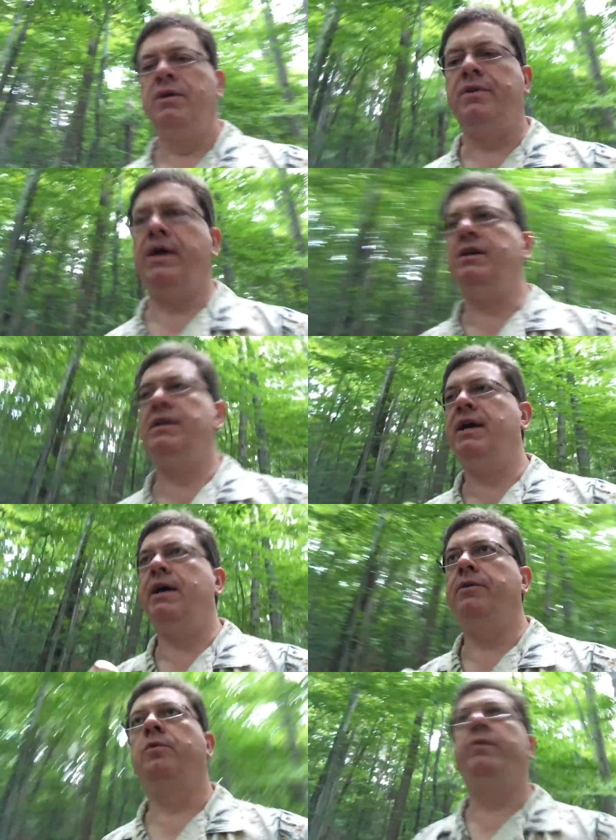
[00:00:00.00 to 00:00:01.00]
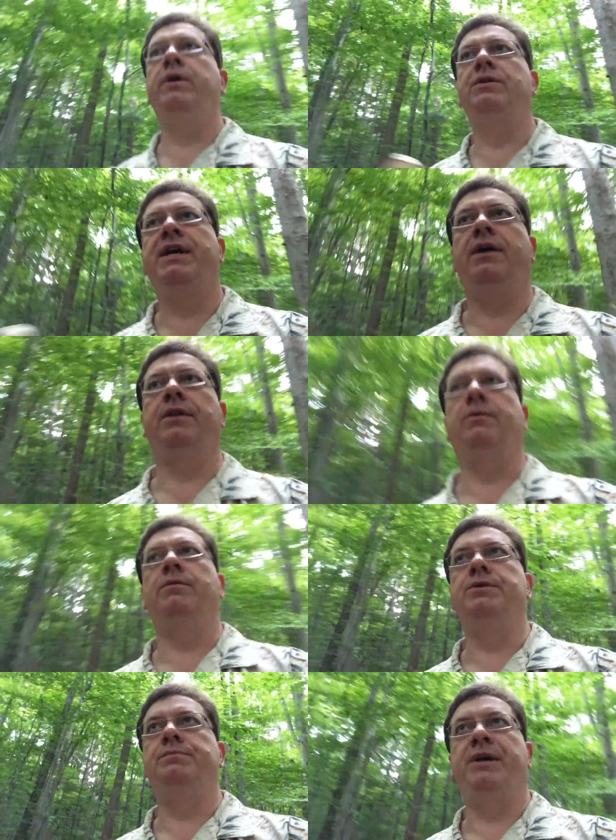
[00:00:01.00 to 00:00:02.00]
to that town, the real town that
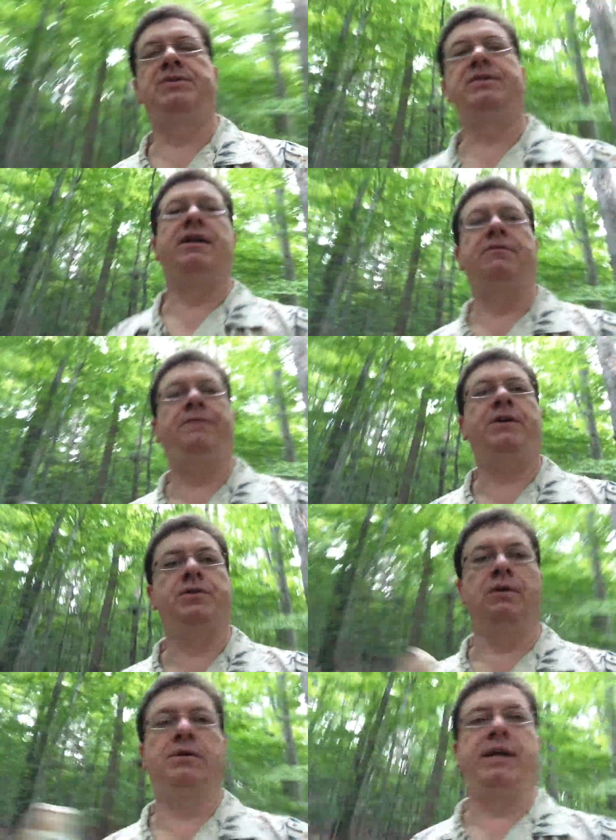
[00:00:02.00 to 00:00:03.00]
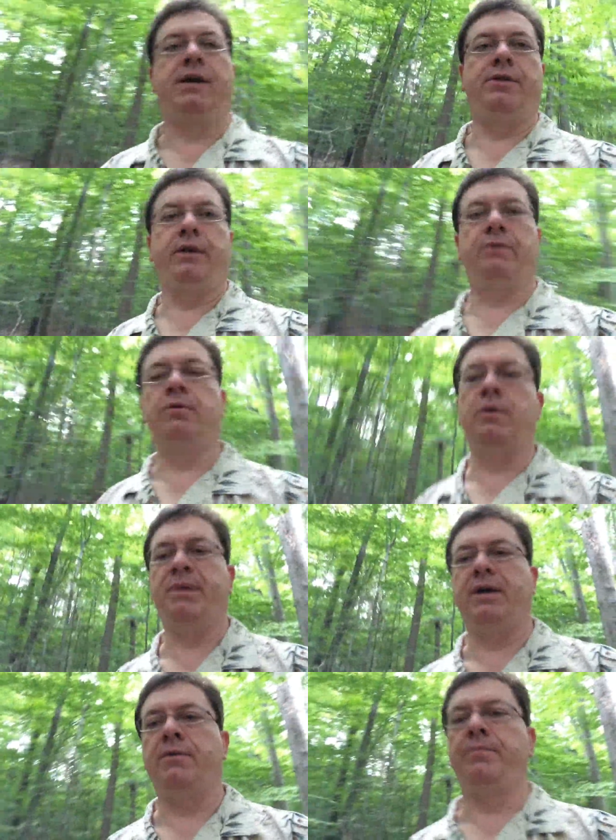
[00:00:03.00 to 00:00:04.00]
was based on the fictional town that he wrote
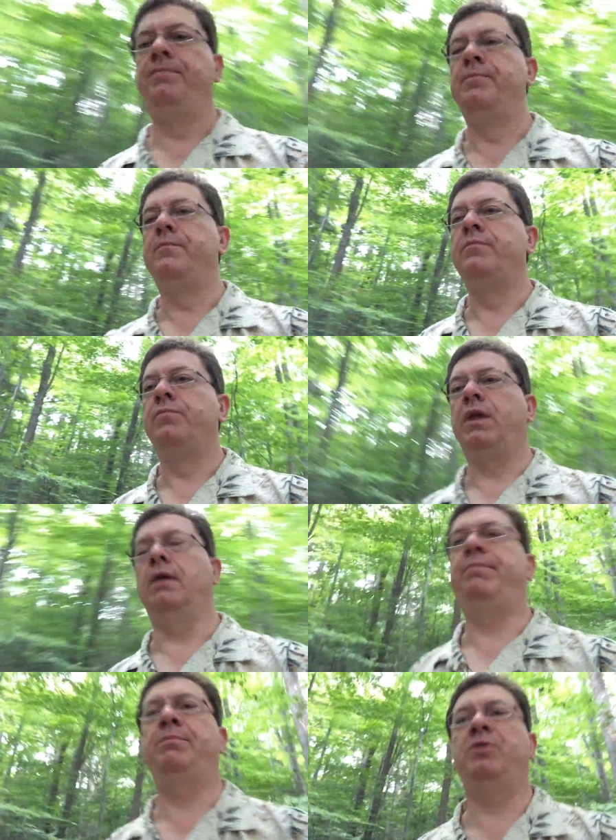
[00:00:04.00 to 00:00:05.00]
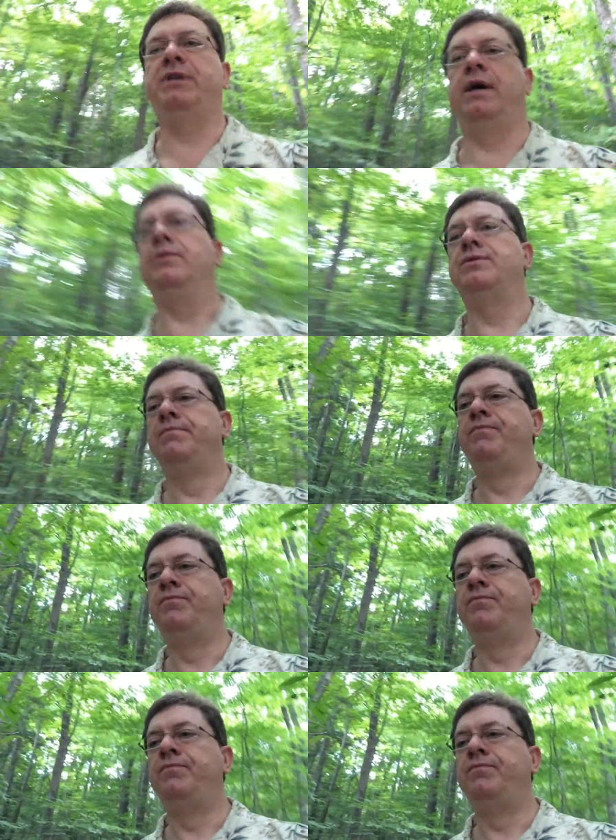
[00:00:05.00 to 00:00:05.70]
about in Paper Towns.